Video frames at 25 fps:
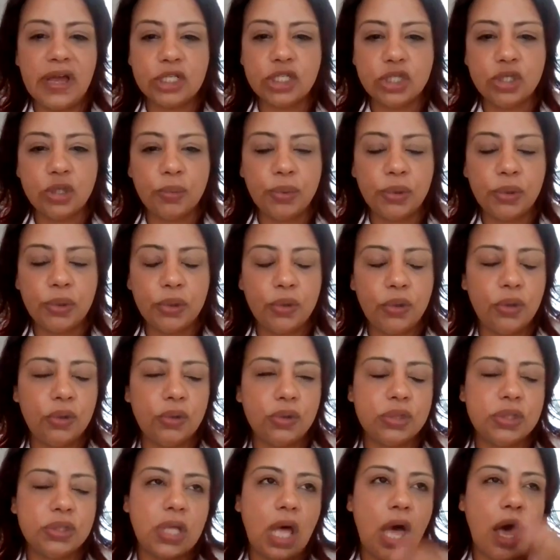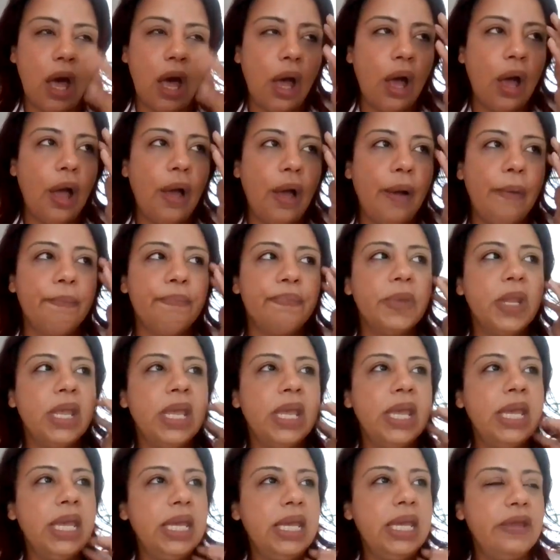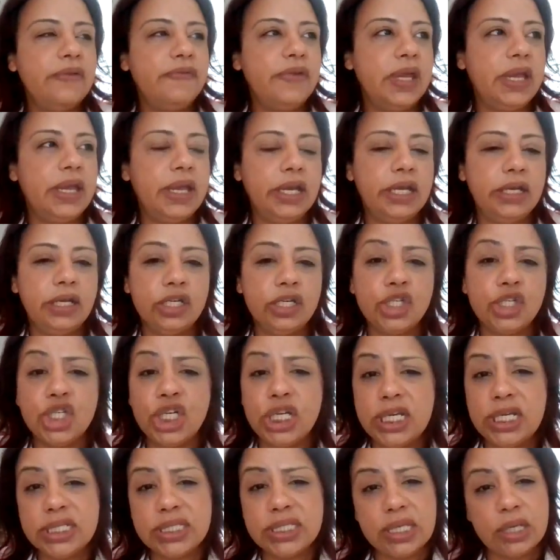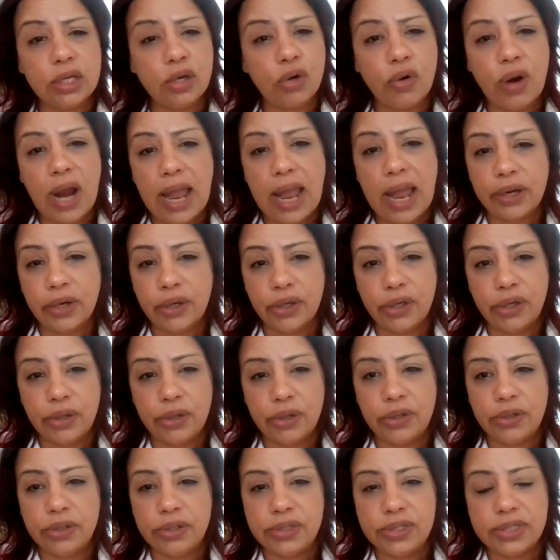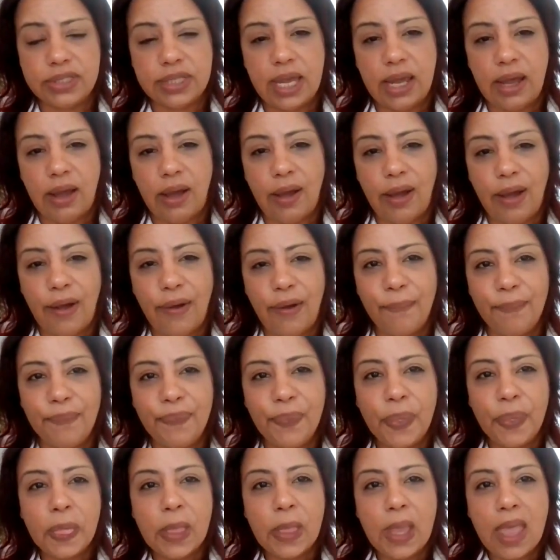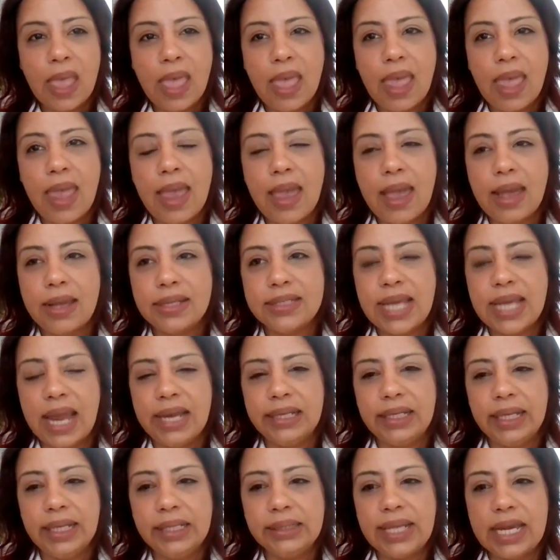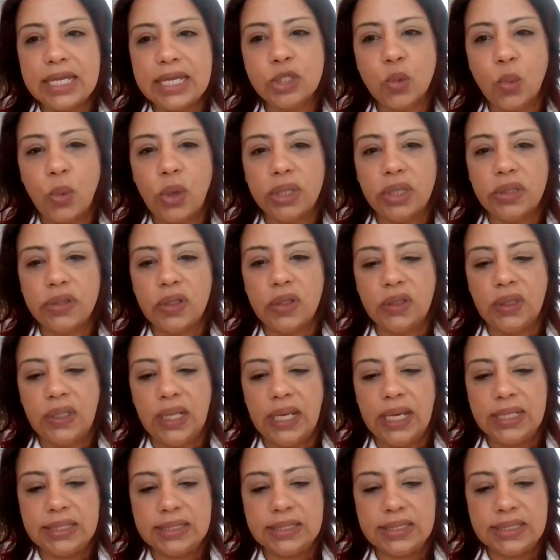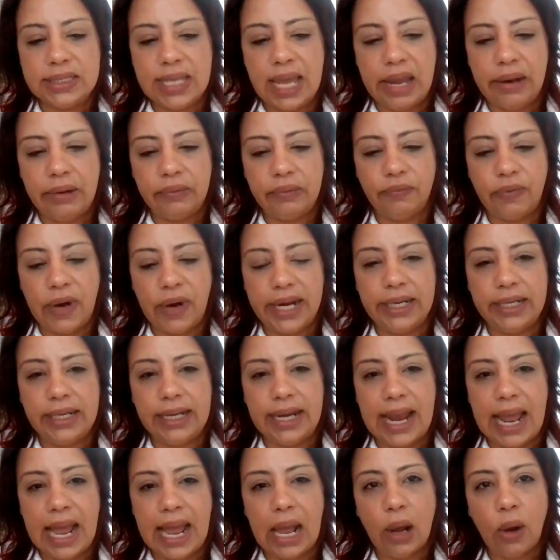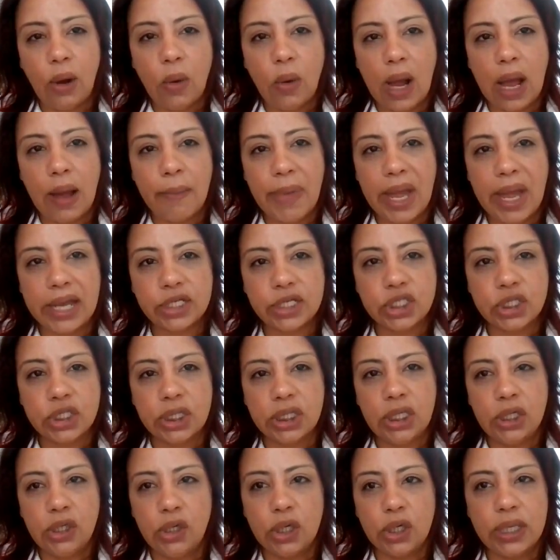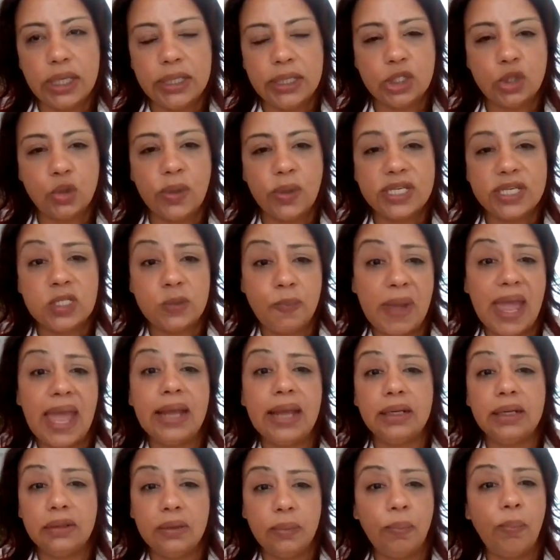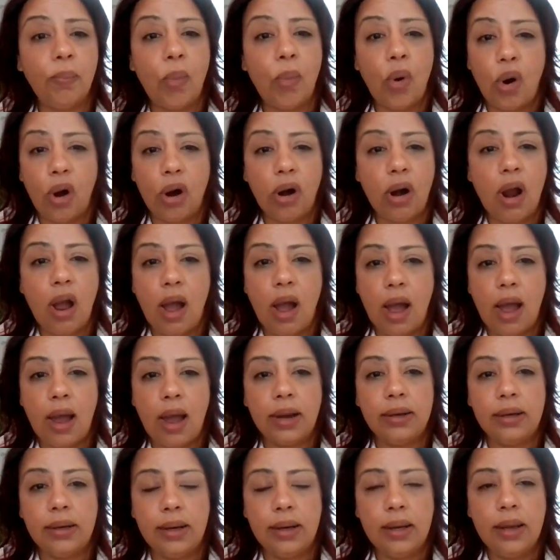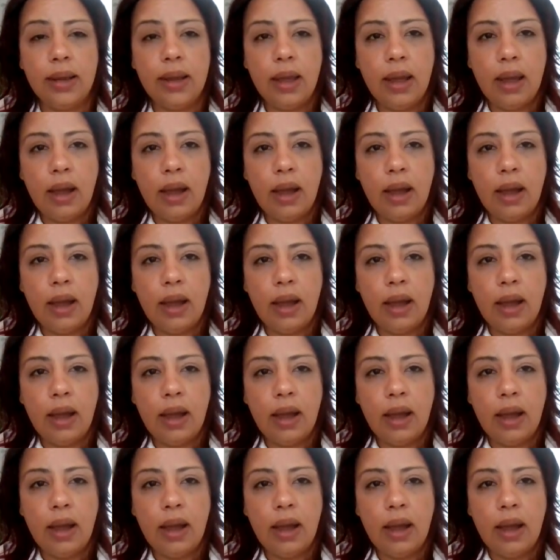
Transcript: vegetables, even cheese and crackers. And I think that's one of the things that right now I'm actually looking to expand more on,